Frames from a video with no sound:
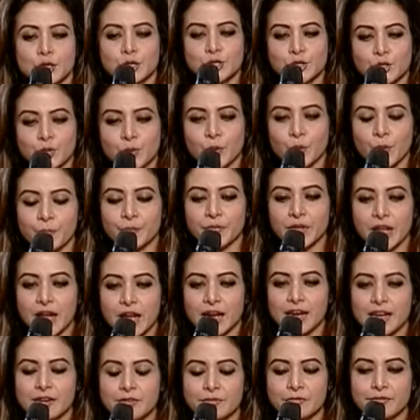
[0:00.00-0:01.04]

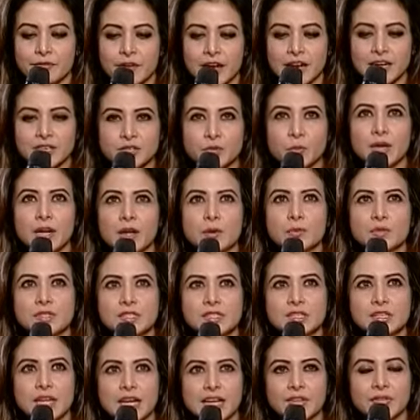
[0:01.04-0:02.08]
So, in fact, when I
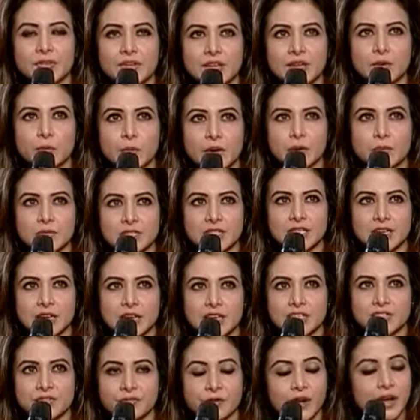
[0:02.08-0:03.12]
was, I think when I was in
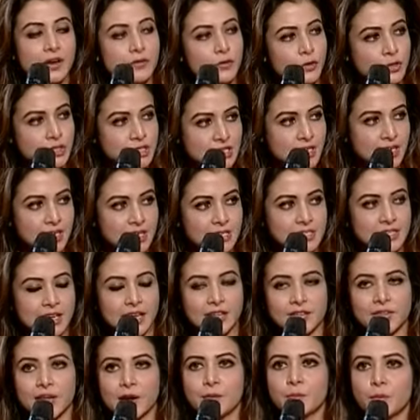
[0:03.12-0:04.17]
class 5 or 6,
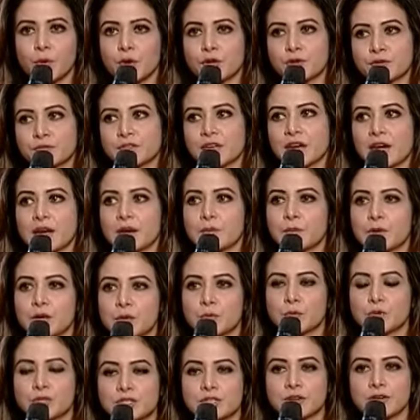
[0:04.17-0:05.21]
at that point of time,
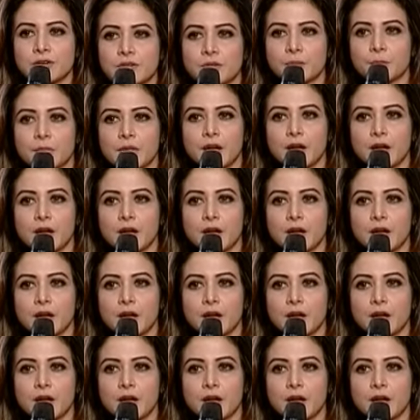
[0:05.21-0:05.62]
it was a